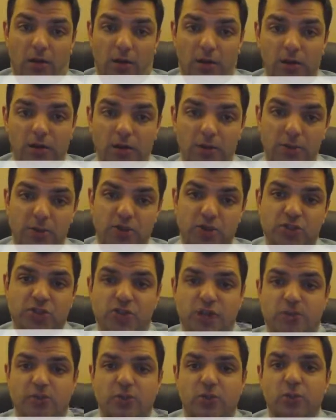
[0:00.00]
Another
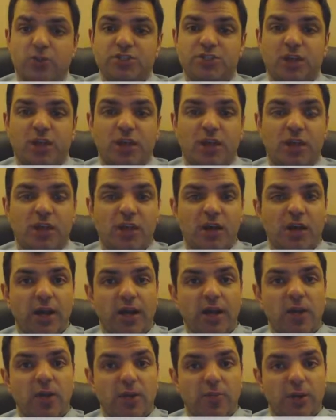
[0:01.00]
misconception, which again
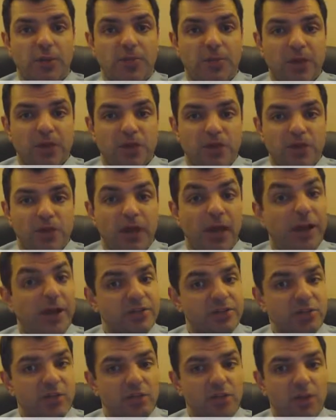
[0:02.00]
I hear my patient
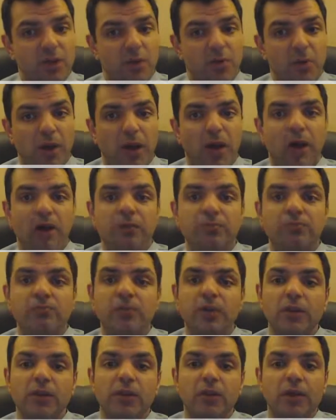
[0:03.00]
asking me about,
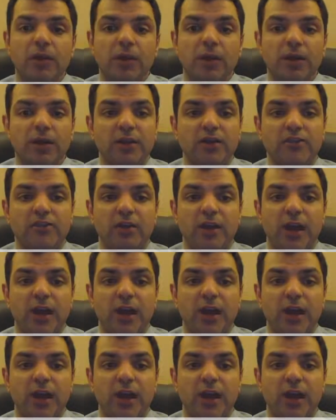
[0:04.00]
is